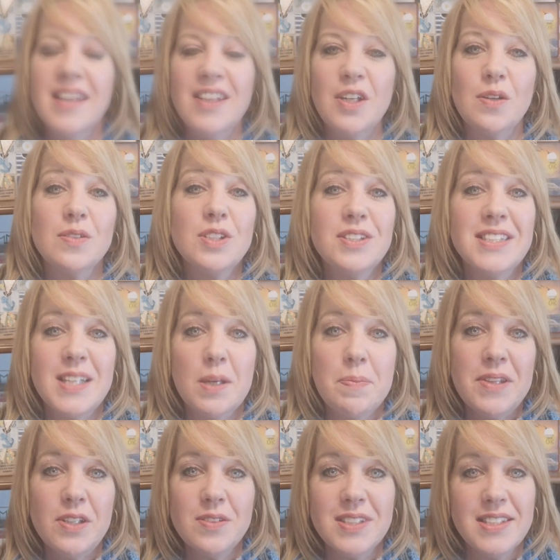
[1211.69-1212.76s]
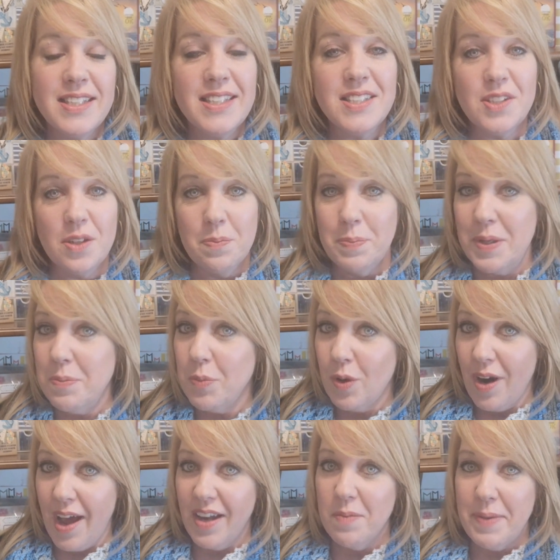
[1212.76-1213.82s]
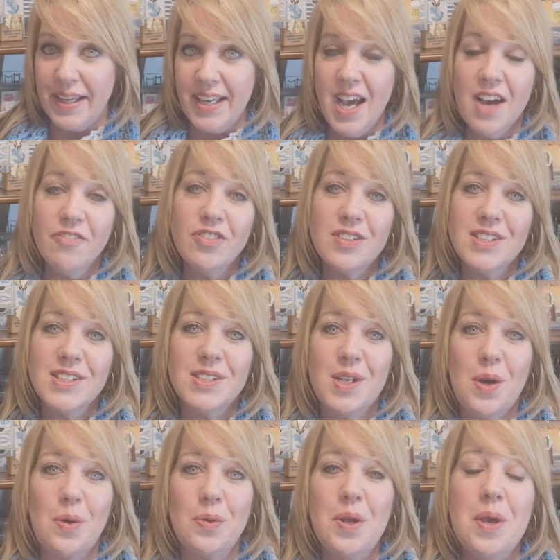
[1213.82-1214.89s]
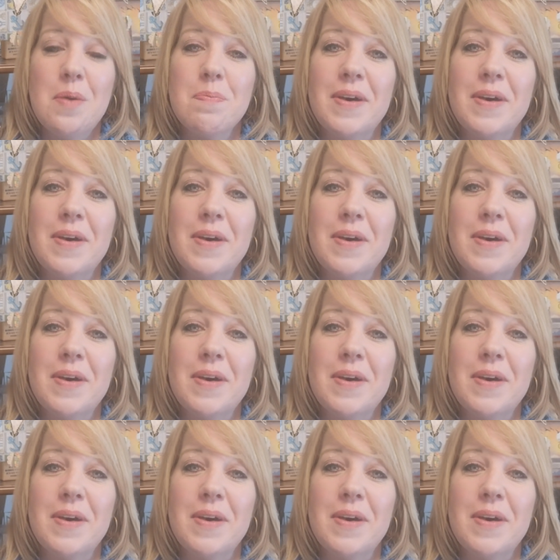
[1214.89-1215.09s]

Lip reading: You know, some of those things are a bit more out of my comfort zone,